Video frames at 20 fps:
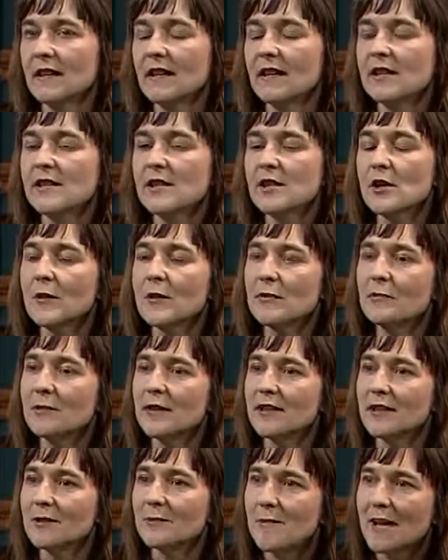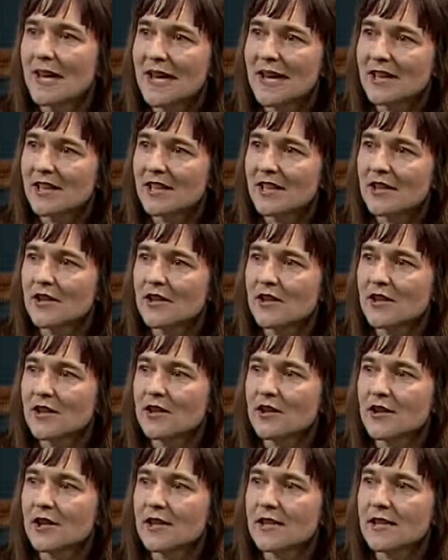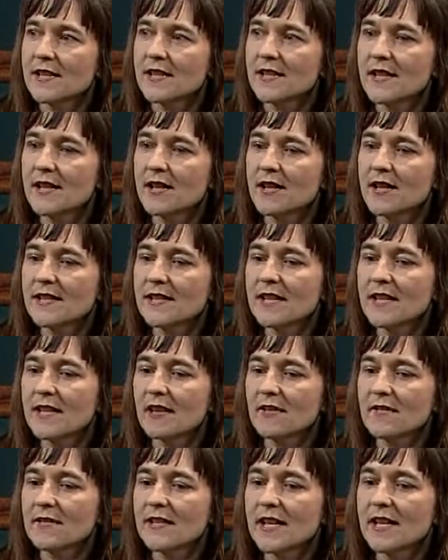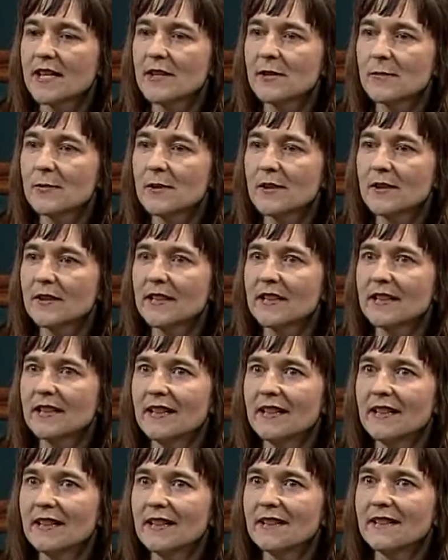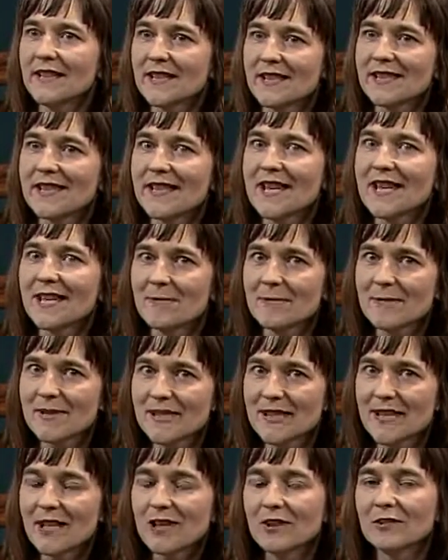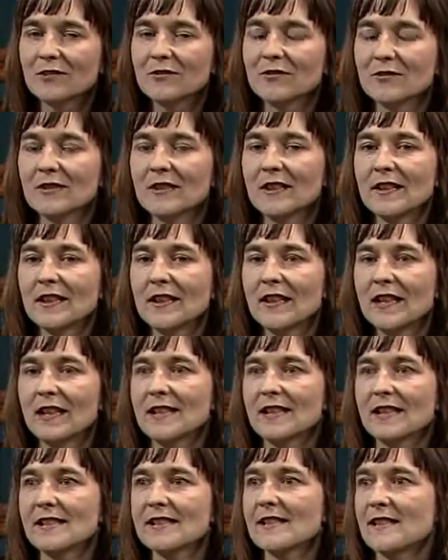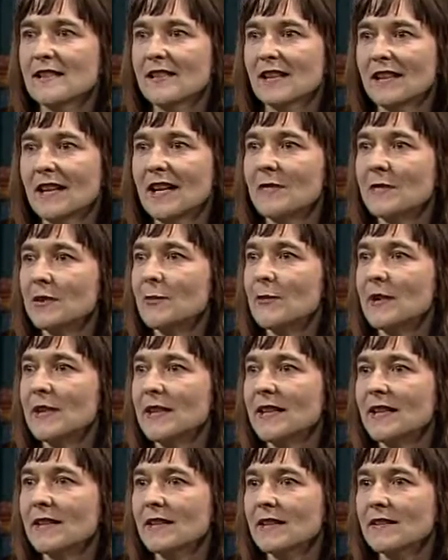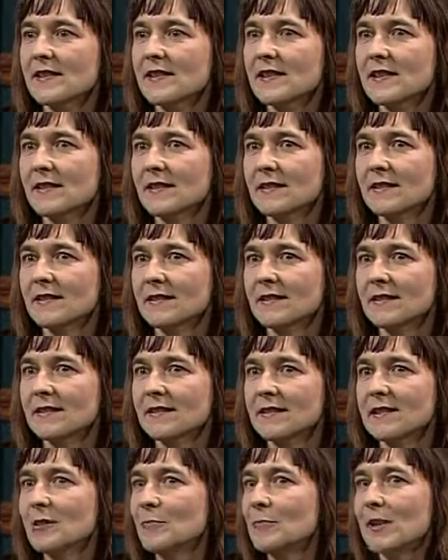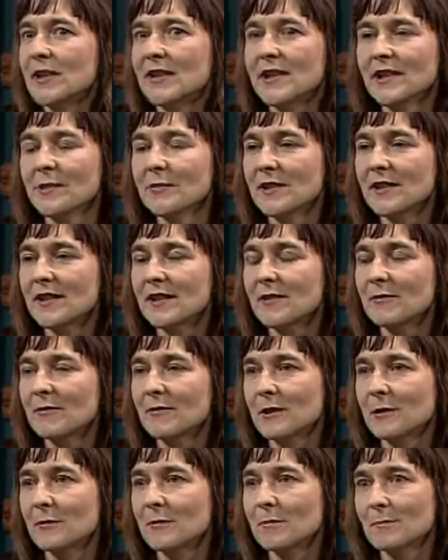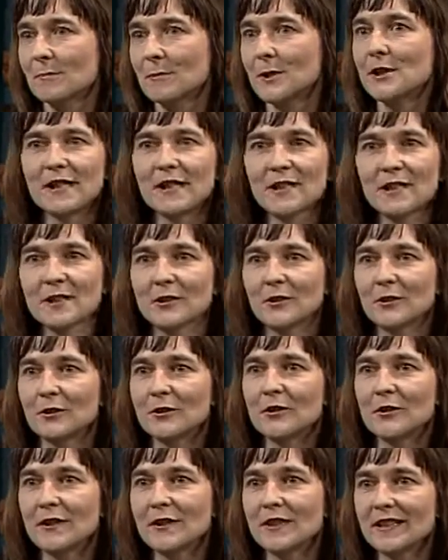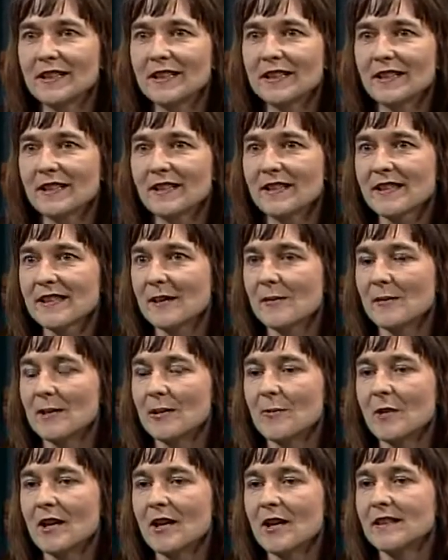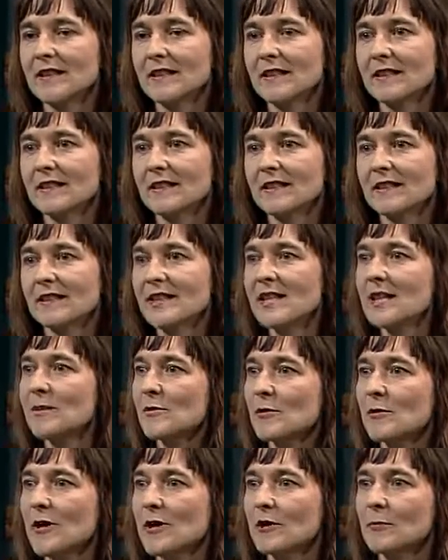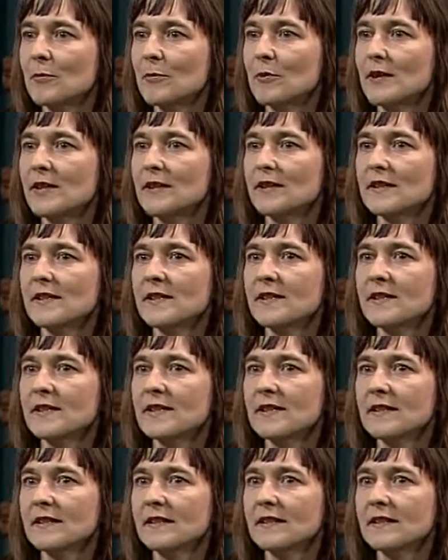So if we can manage to start to see ourselves as really the same self as everyone else, competing with them for particular good things that we want seems rather pointless.